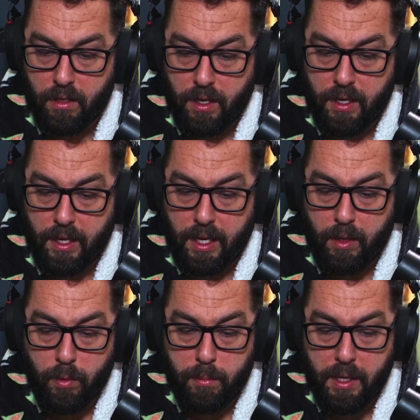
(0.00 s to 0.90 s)
and he
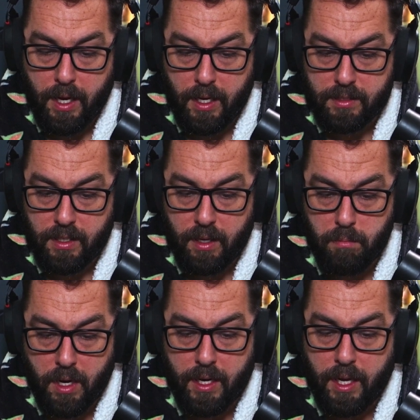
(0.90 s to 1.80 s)
would be asking
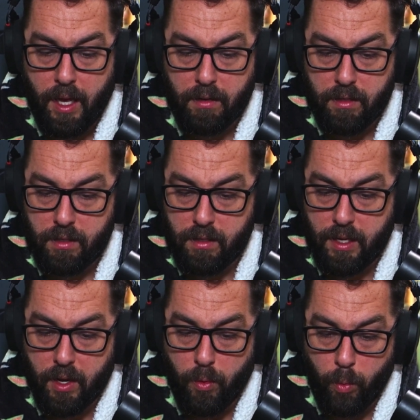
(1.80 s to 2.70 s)
Margette to
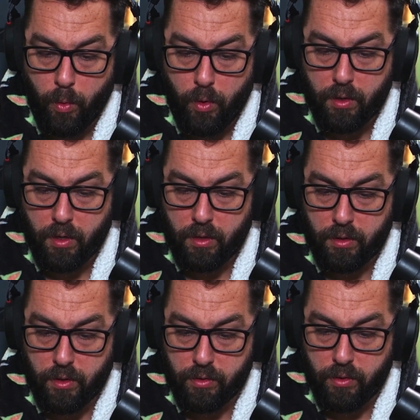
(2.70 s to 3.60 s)
take a walk
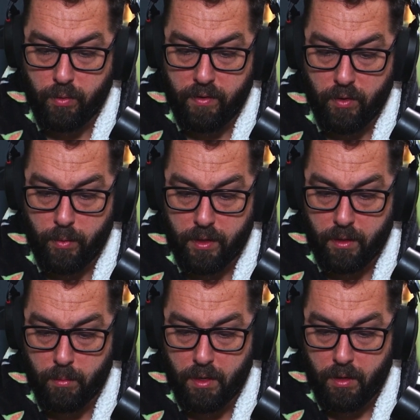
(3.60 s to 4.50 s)
along the river with
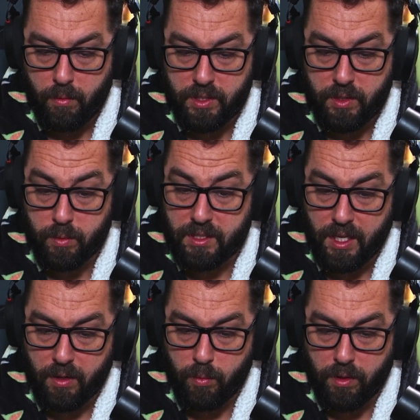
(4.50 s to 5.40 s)
him when she was
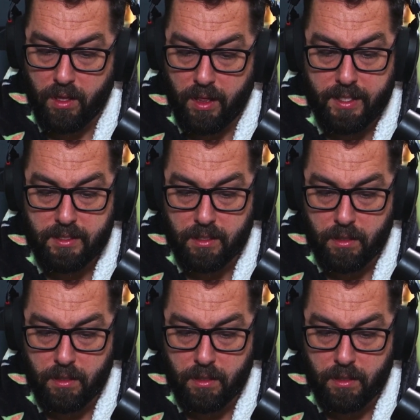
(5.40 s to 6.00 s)
done with the lesson.